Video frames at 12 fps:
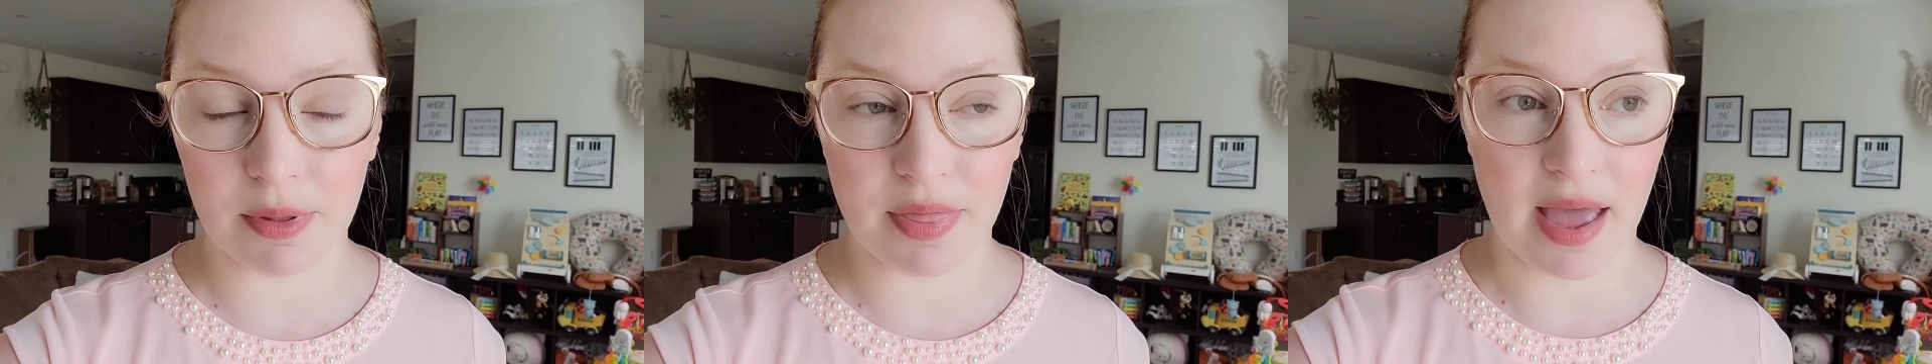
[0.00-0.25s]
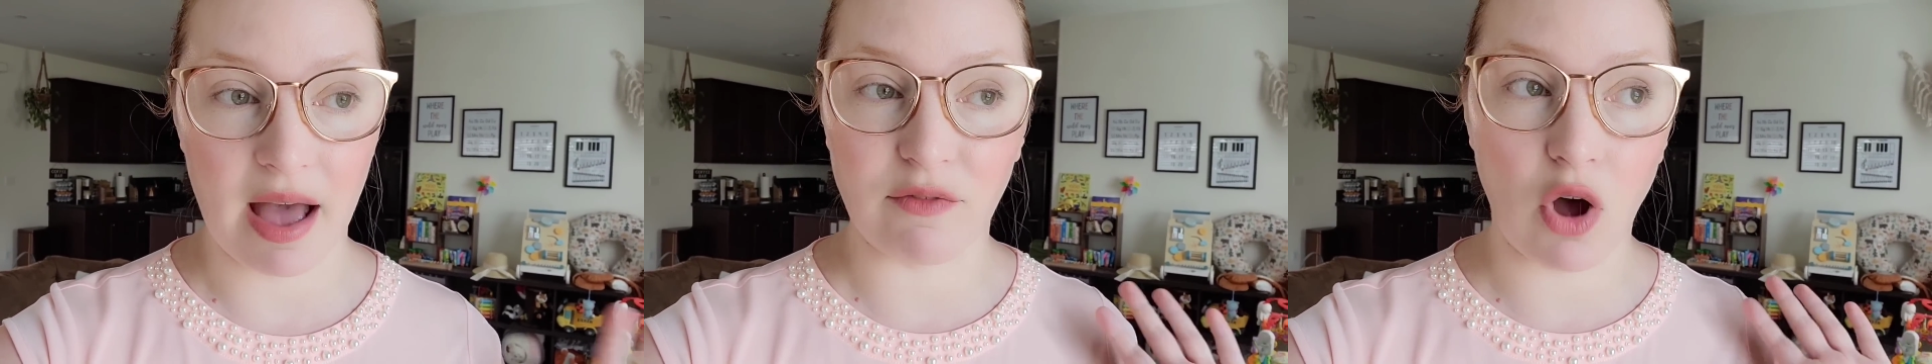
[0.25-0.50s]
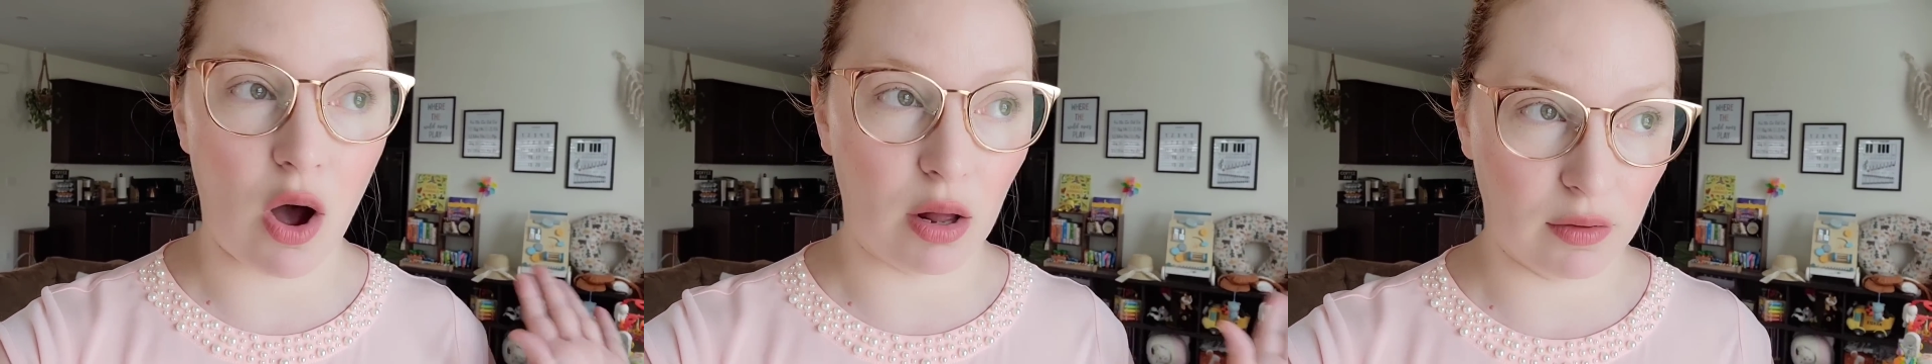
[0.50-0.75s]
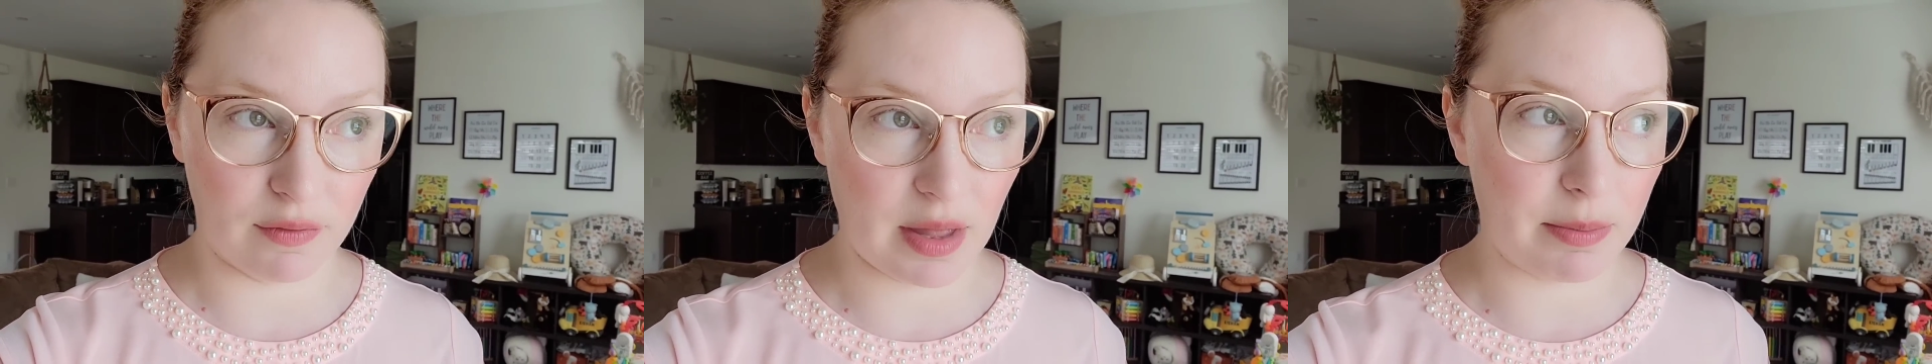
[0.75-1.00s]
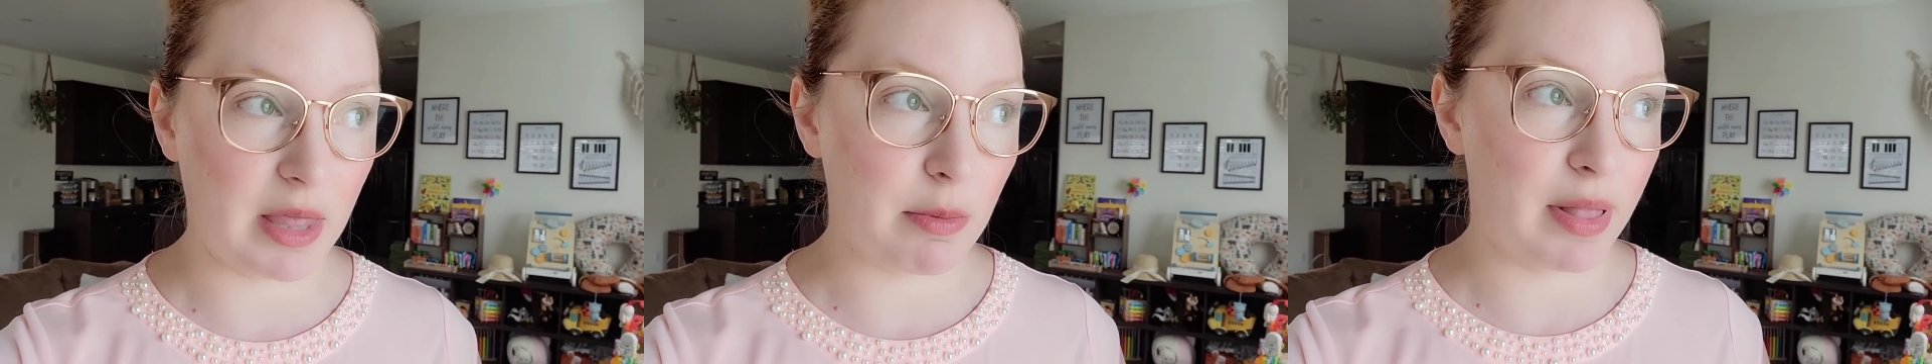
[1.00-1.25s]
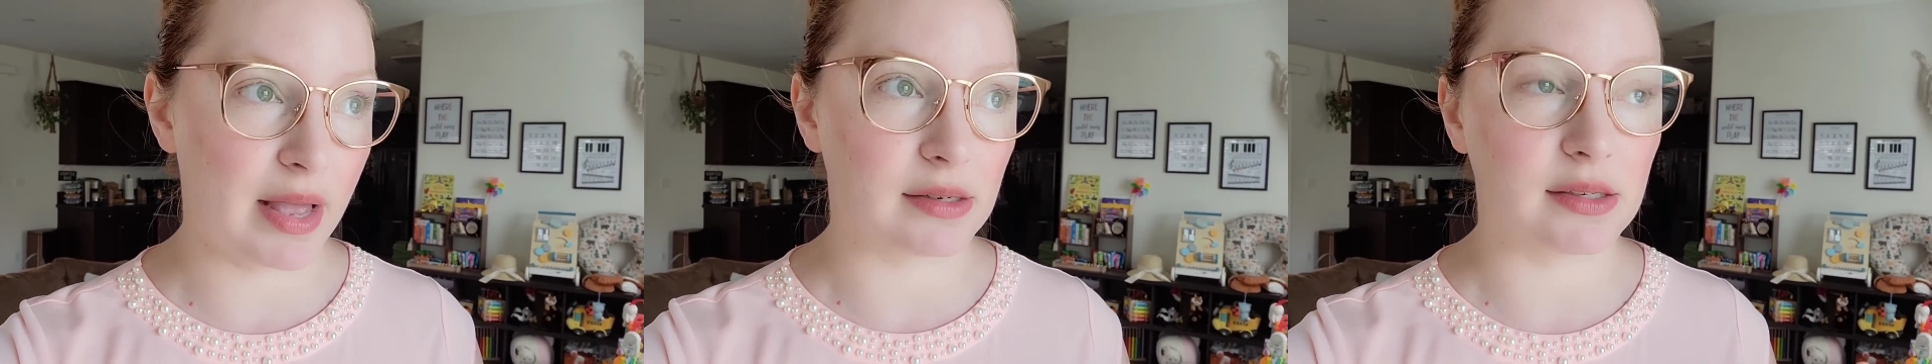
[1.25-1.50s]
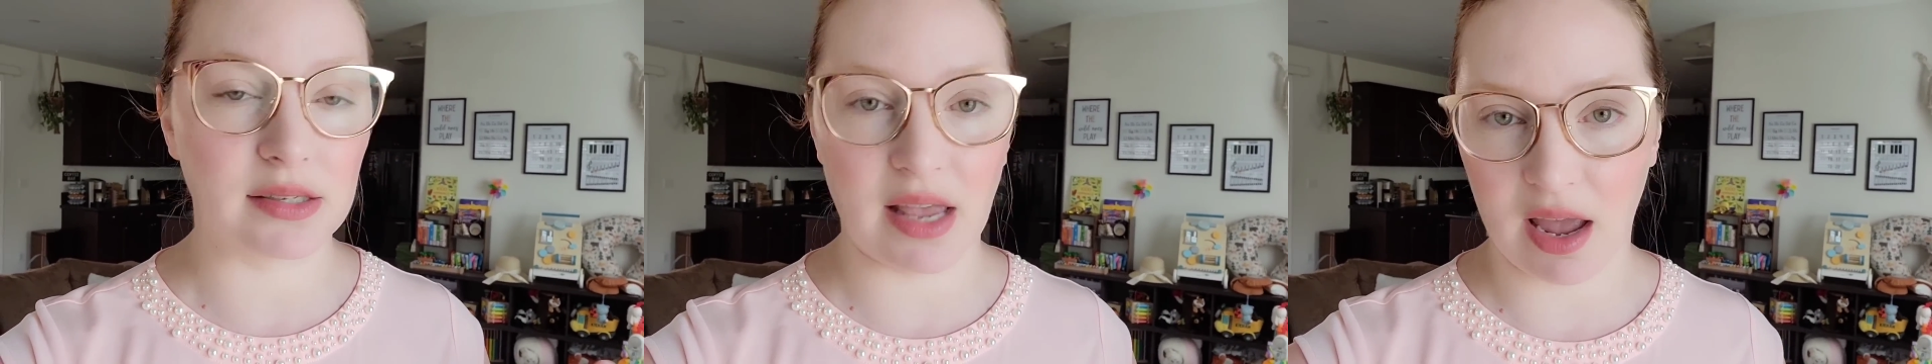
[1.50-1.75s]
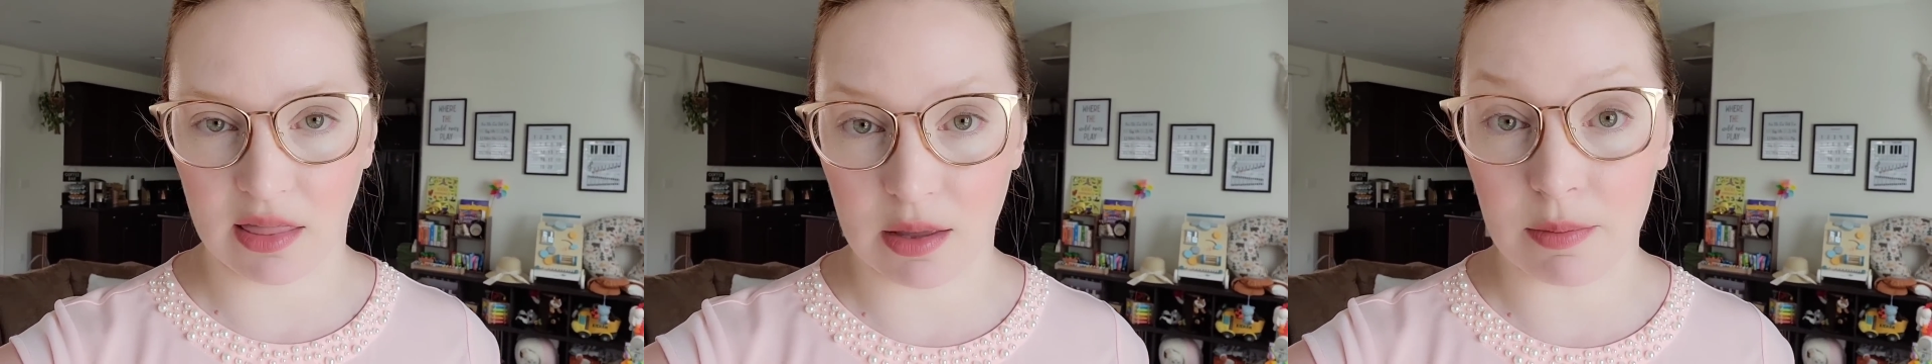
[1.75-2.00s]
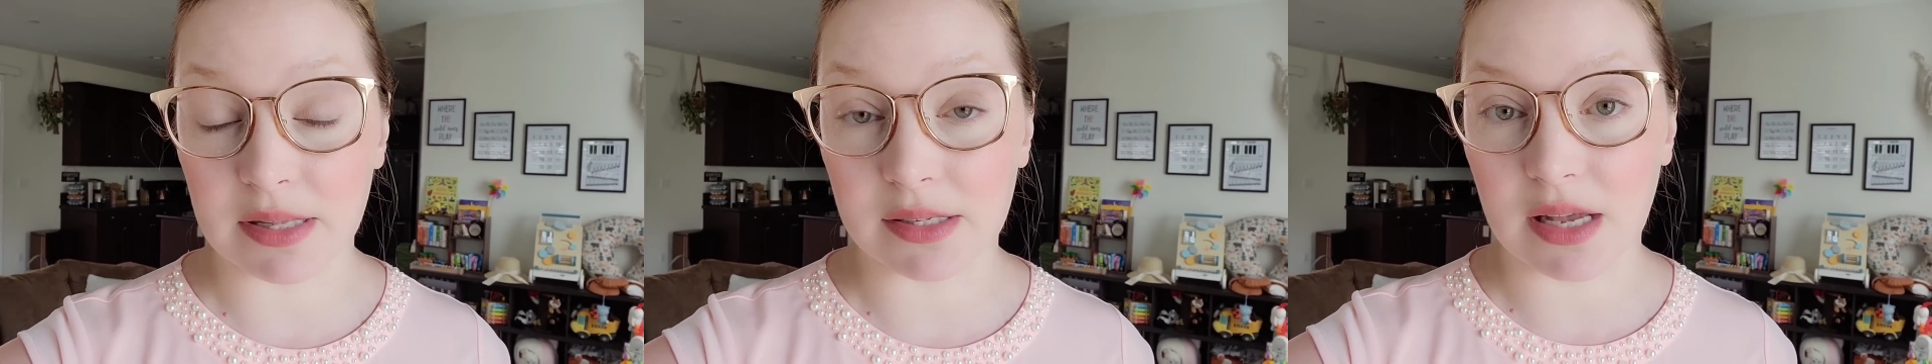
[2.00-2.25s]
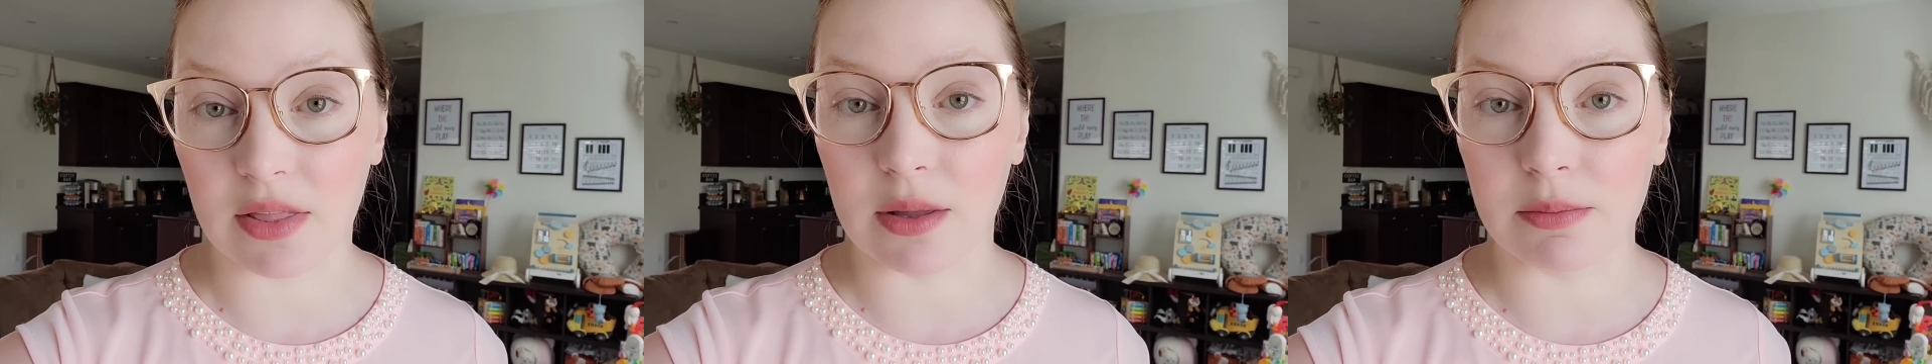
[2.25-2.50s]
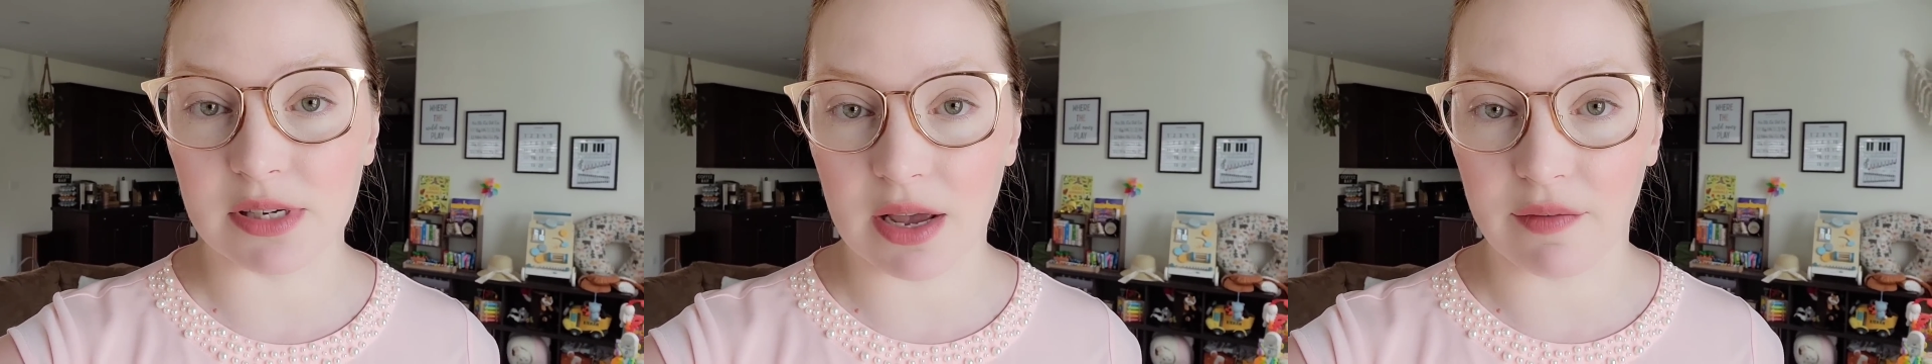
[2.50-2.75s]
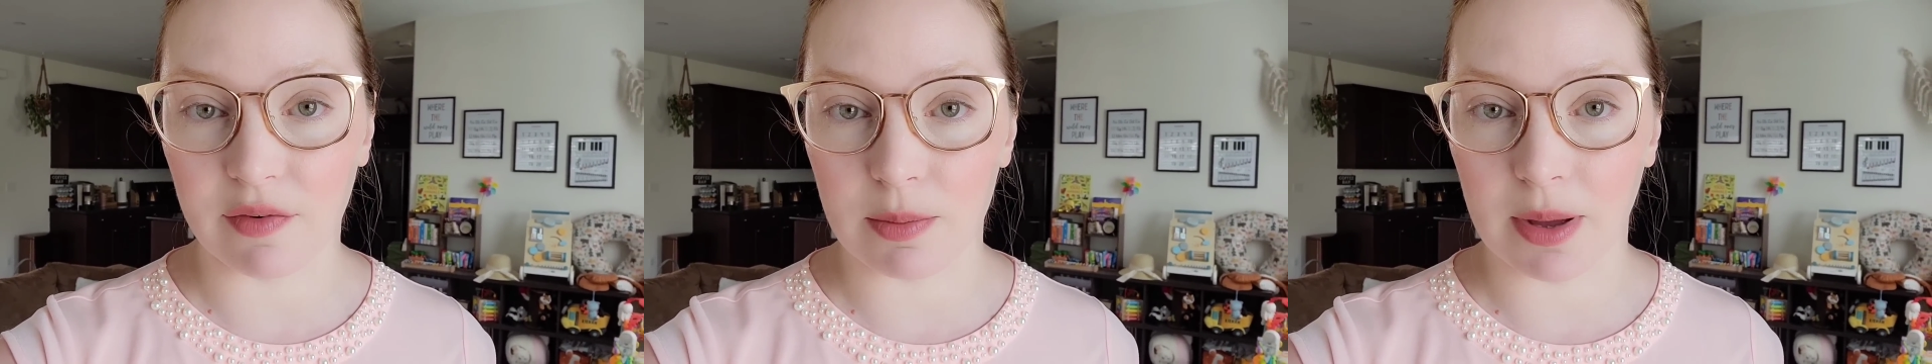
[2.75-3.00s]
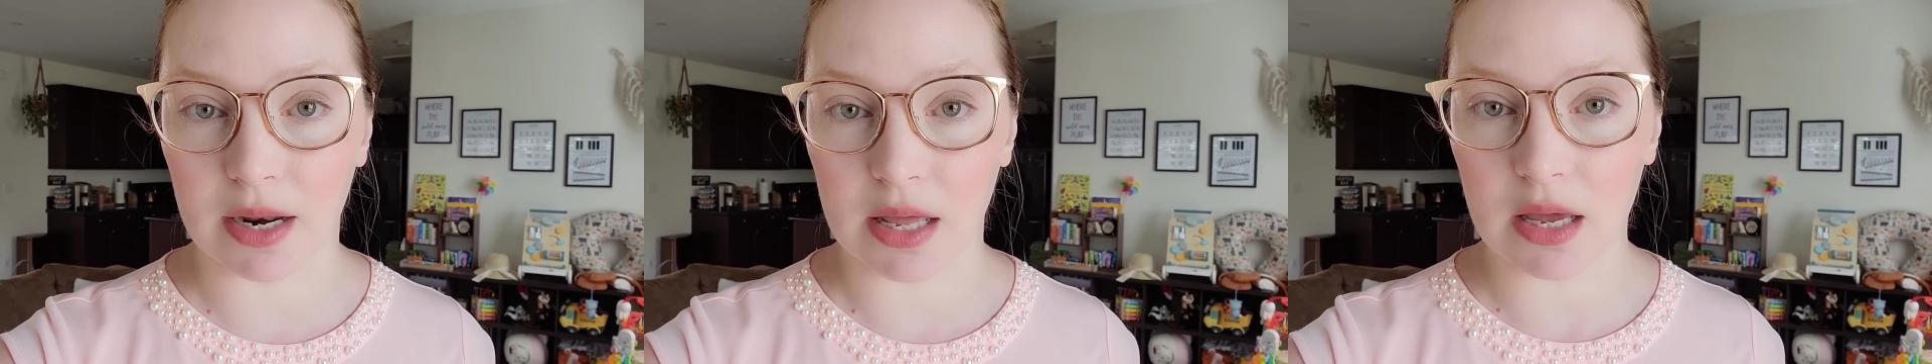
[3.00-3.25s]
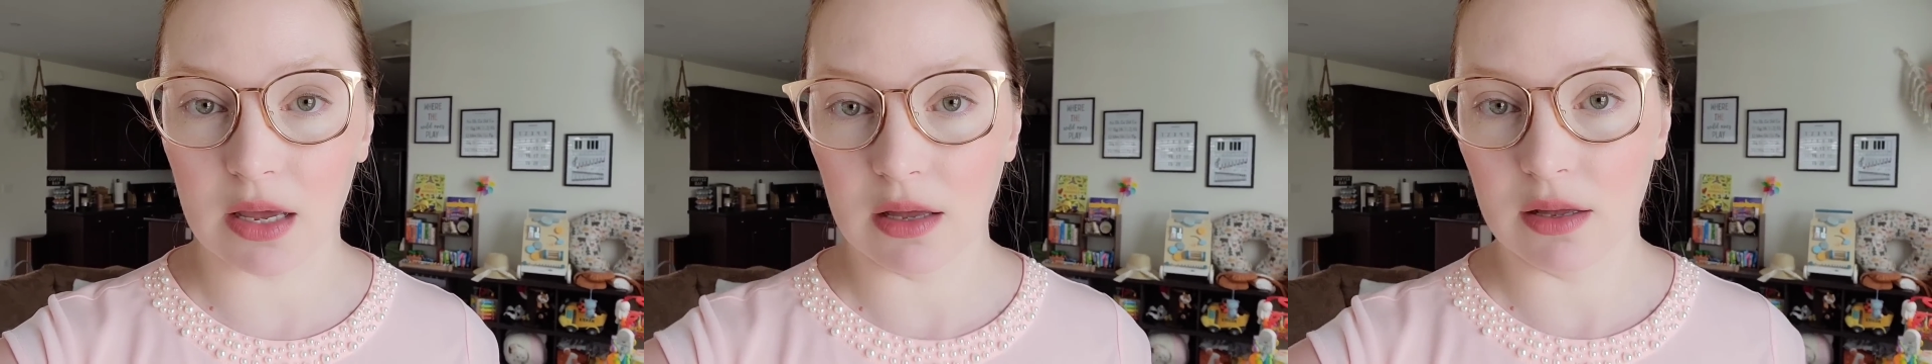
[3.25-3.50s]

They have all of them. They plan to scan them and send them to everybody.